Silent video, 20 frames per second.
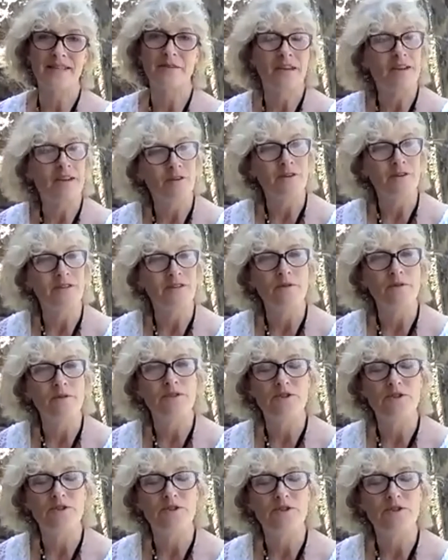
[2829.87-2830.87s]
heroes who've
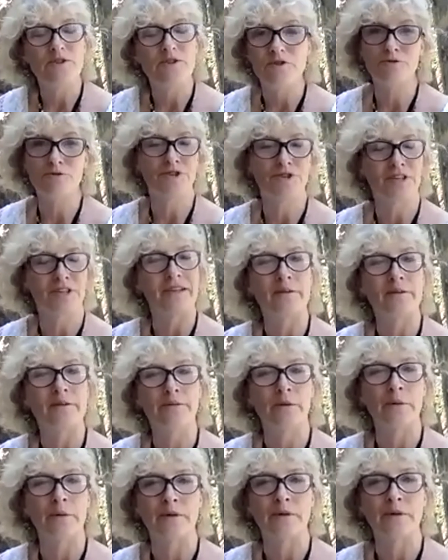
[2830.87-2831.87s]
hugely
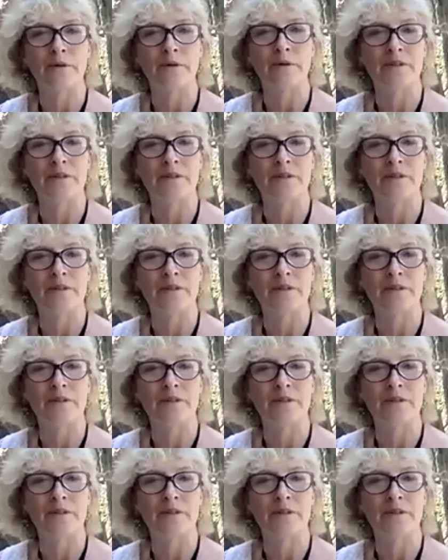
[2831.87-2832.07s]
influenced